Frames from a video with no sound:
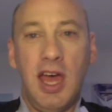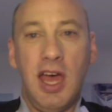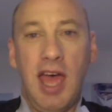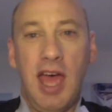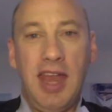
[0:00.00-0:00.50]

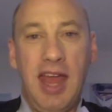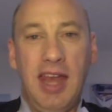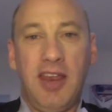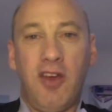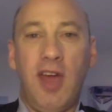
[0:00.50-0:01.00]

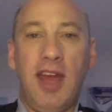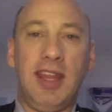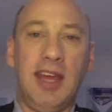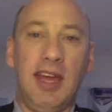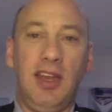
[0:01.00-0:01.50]
and creating
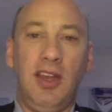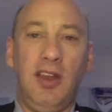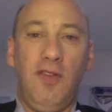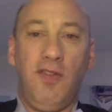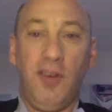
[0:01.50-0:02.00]
that
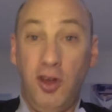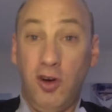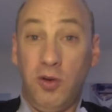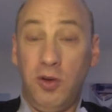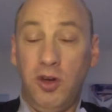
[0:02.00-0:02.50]
from
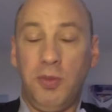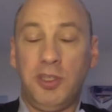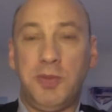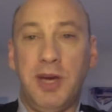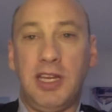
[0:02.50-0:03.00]
your
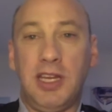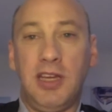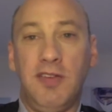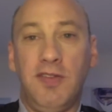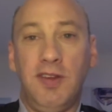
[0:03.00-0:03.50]

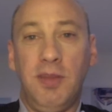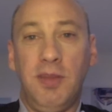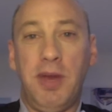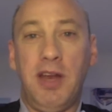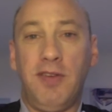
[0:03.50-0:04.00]
perspective, the
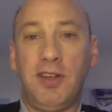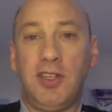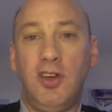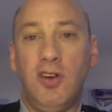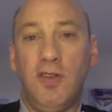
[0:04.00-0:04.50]
benefit
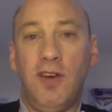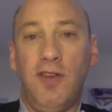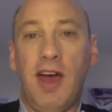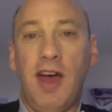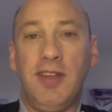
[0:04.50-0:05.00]
to you of
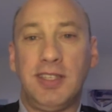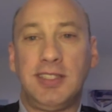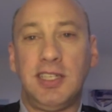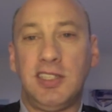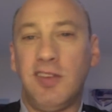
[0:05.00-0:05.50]
having this
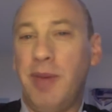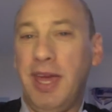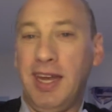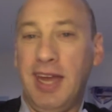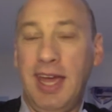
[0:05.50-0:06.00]
sense of
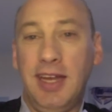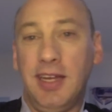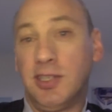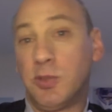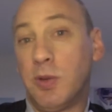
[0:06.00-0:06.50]
being
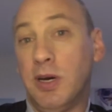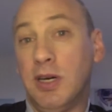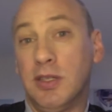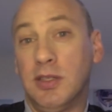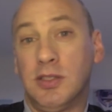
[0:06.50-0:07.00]
needed as
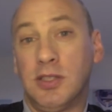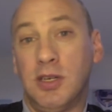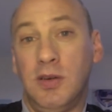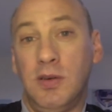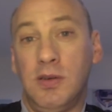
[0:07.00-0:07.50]
well. So
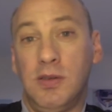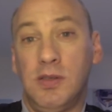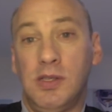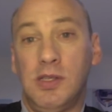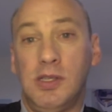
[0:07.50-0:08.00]

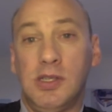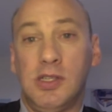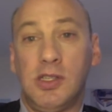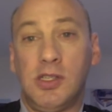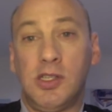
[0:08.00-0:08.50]

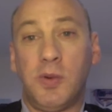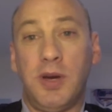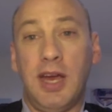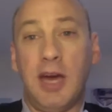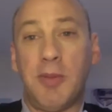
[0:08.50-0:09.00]
just
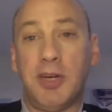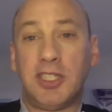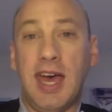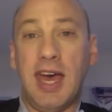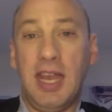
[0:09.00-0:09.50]
wondering how much
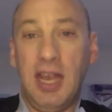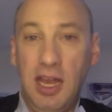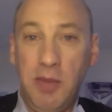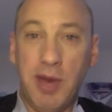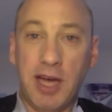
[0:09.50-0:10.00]
that
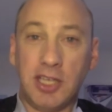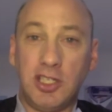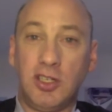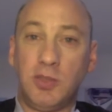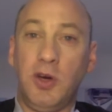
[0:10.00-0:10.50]
impacts
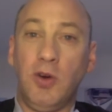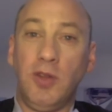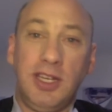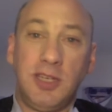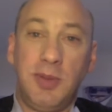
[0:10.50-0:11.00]
you, because we all
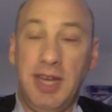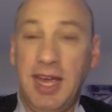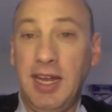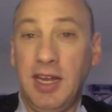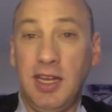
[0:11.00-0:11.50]
need to be
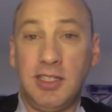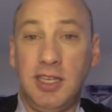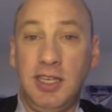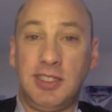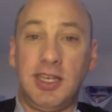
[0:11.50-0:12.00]
needed
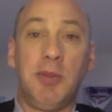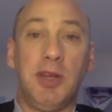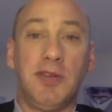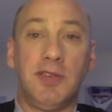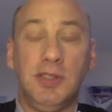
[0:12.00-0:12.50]
in some
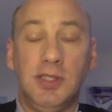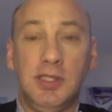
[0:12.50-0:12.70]
level.